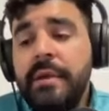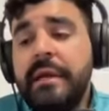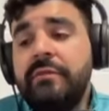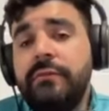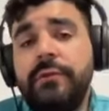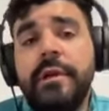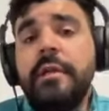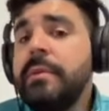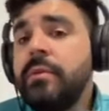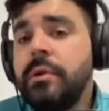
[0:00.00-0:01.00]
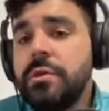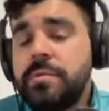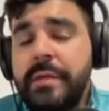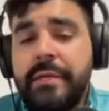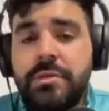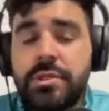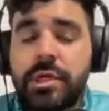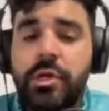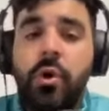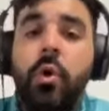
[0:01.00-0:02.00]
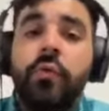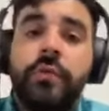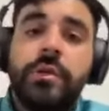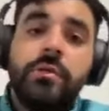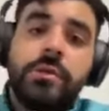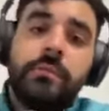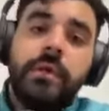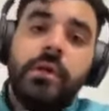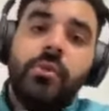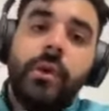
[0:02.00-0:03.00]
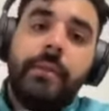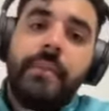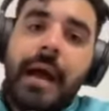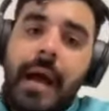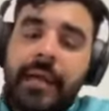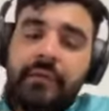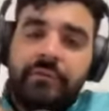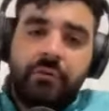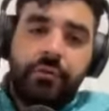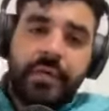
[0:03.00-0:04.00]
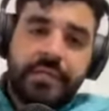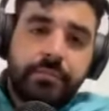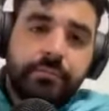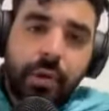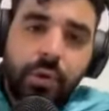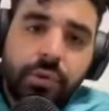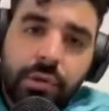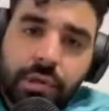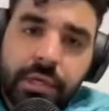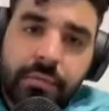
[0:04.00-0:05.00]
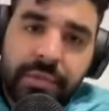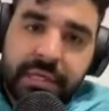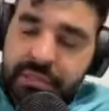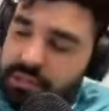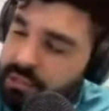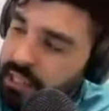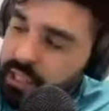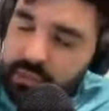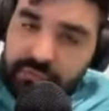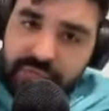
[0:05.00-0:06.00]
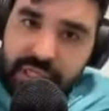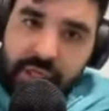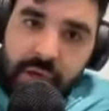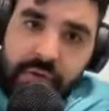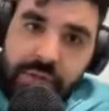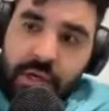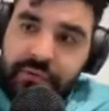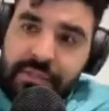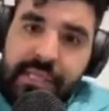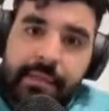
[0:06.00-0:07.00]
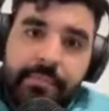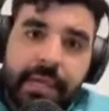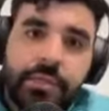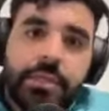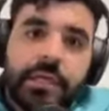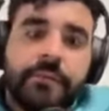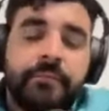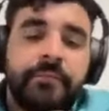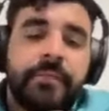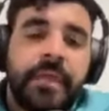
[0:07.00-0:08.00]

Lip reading: Because if you're going to be one of those players who's going to overdo something on the way back, this crazy bowed look, because you've seen all those golfers that I mentioned,